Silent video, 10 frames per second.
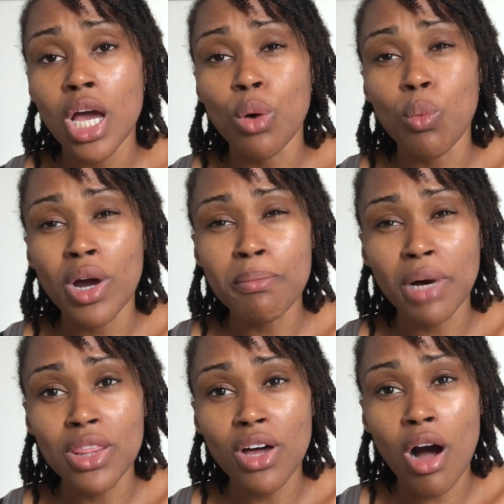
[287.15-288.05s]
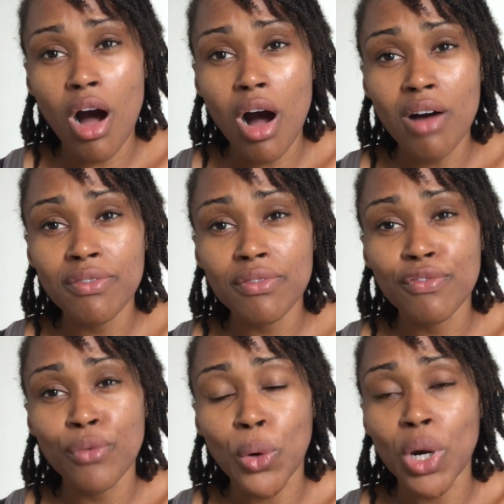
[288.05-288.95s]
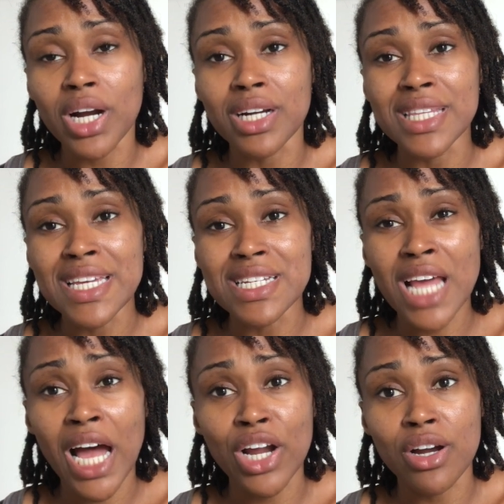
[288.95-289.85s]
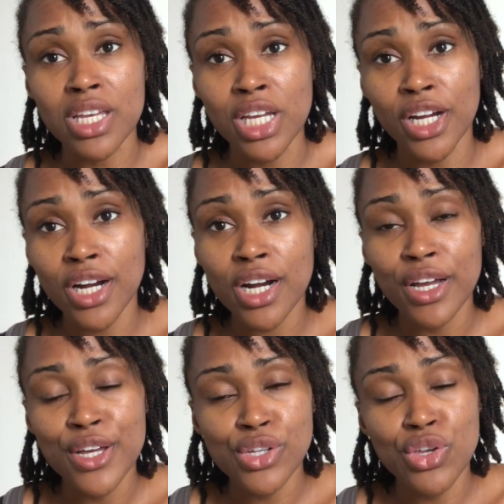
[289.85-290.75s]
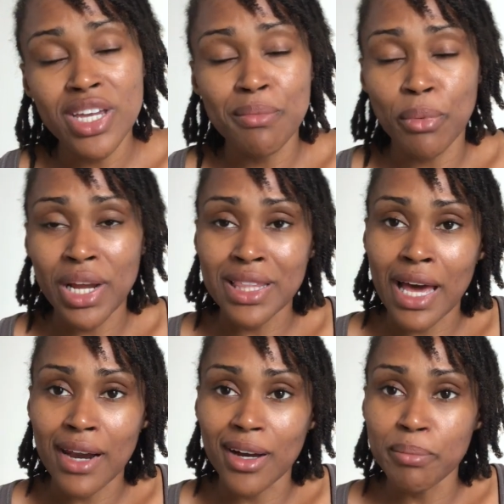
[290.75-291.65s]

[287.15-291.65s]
1 month off for the entire year. So you can break that up.